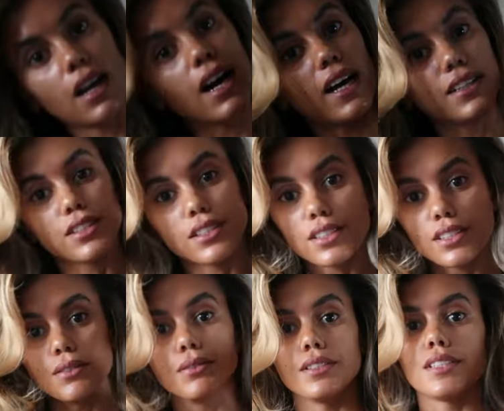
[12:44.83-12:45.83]
I just
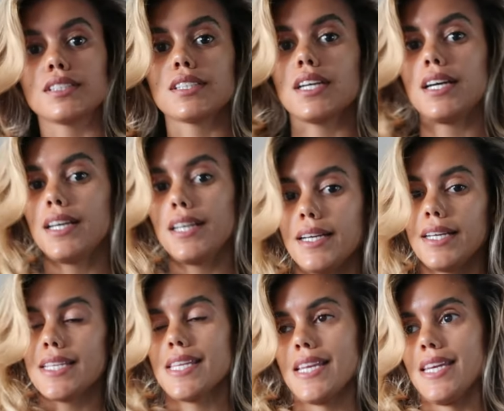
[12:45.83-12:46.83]
used
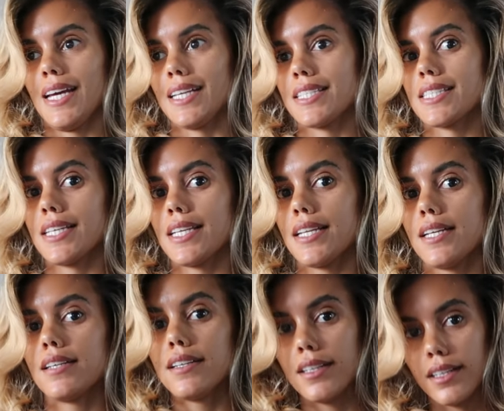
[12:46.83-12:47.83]
the Dyson,
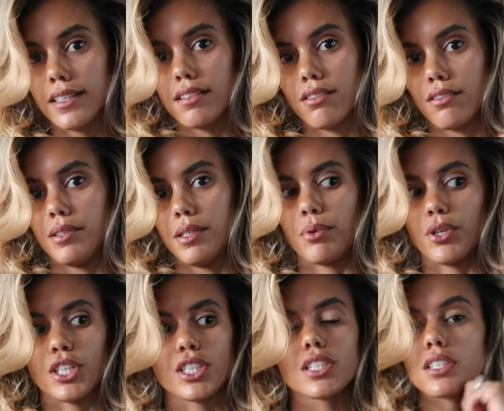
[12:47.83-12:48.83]
the
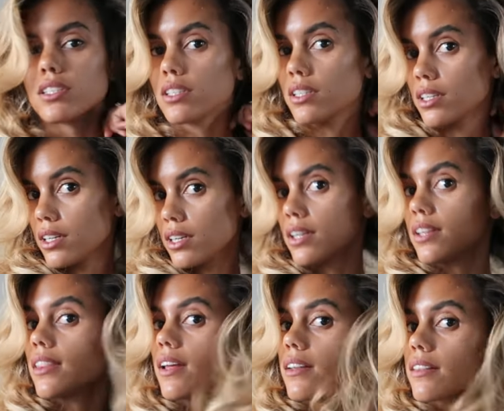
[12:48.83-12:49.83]
brush,
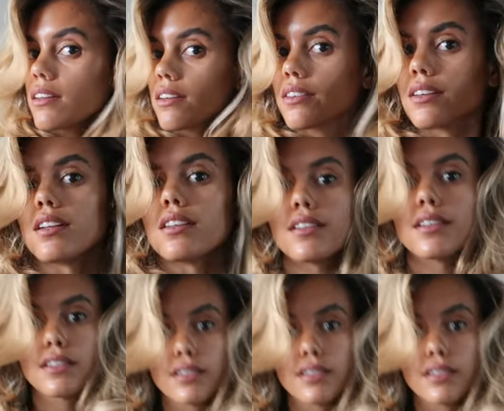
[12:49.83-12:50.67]
not the curler.